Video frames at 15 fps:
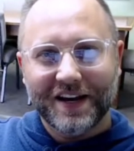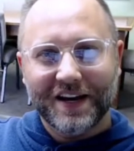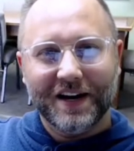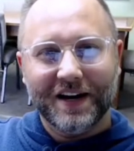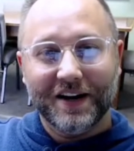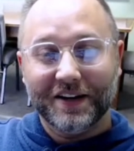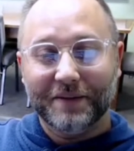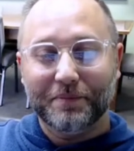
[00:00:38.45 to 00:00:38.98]

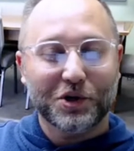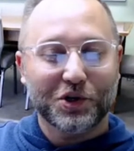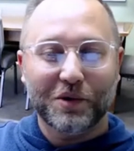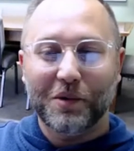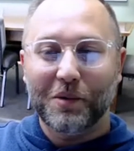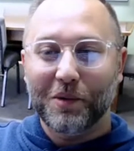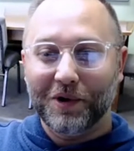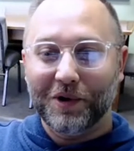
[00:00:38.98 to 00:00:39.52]
uh, especially
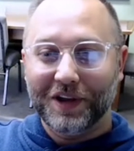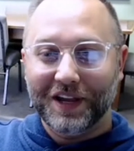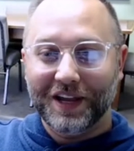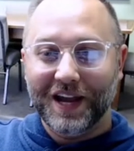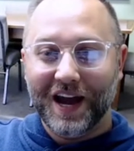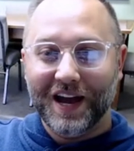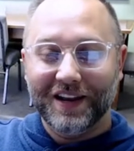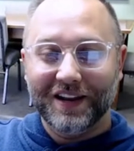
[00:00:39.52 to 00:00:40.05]
when we're looking
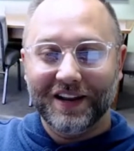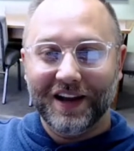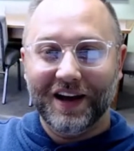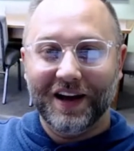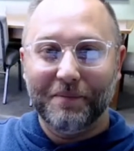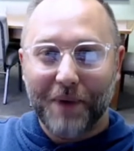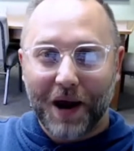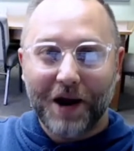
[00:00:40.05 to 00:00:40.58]
at
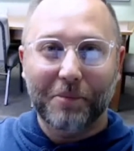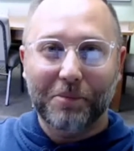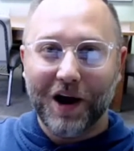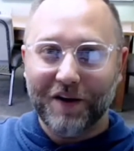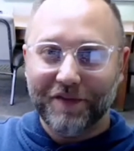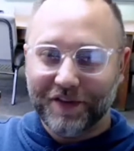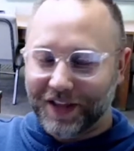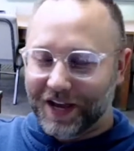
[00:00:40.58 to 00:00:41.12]
a minor
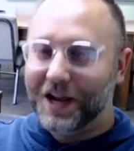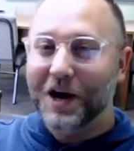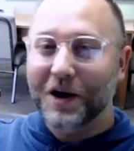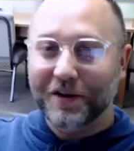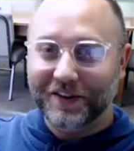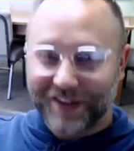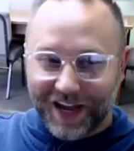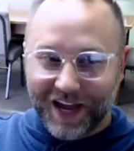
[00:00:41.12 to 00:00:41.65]
prophet like
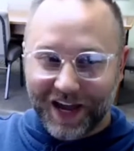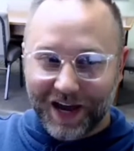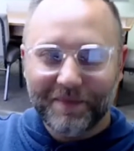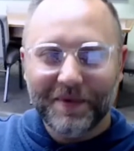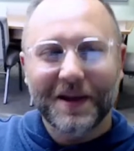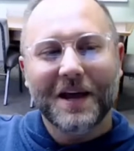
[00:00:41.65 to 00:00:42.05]
Hosea.